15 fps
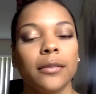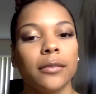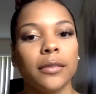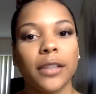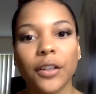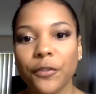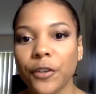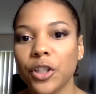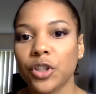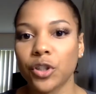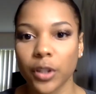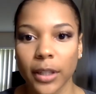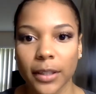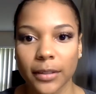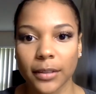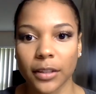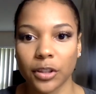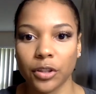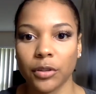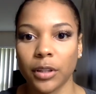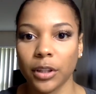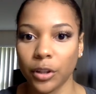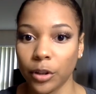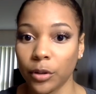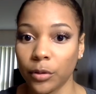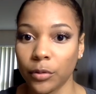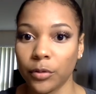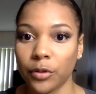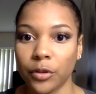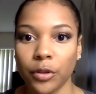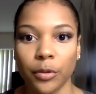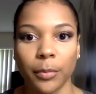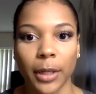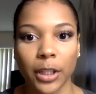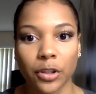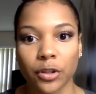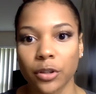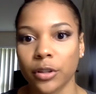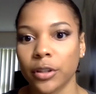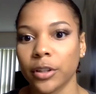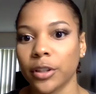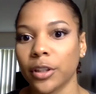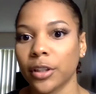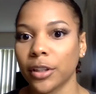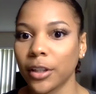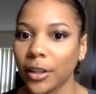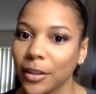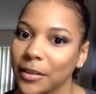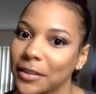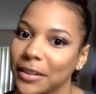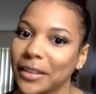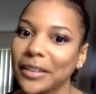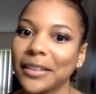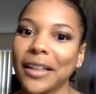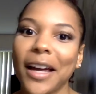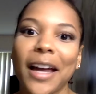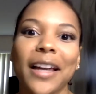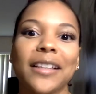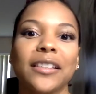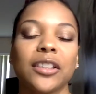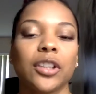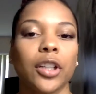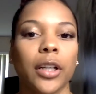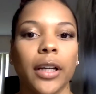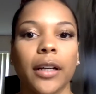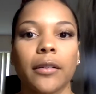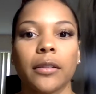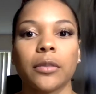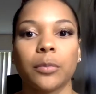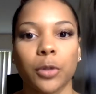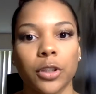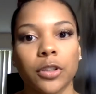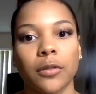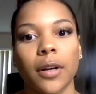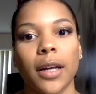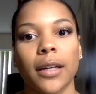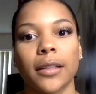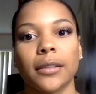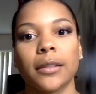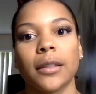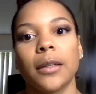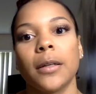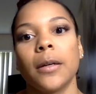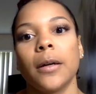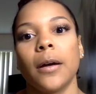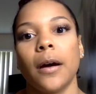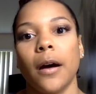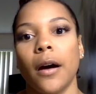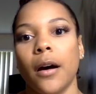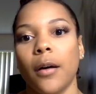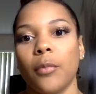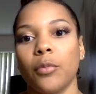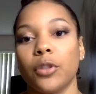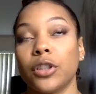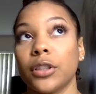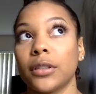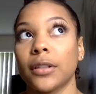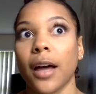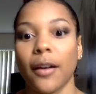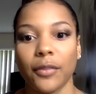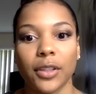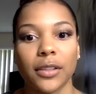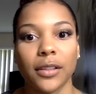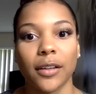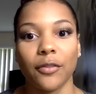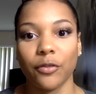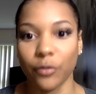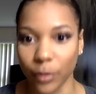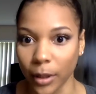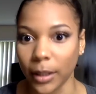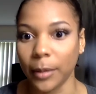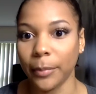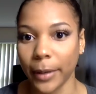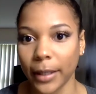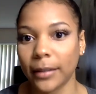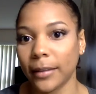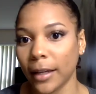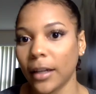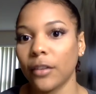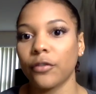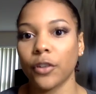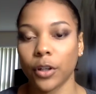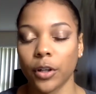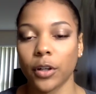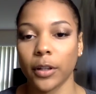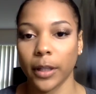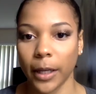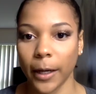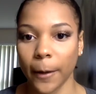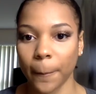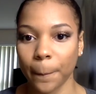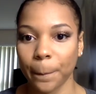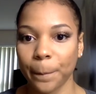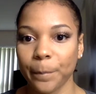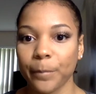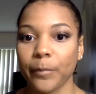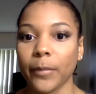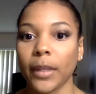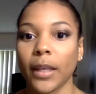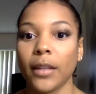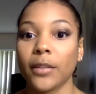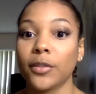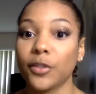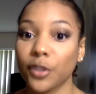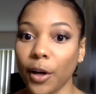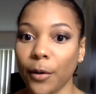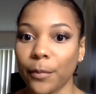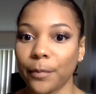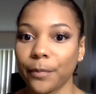different tricks that you can use to make sure your curls look nice and your hair is moisturized, which is obviously a really big thing for curly hair. So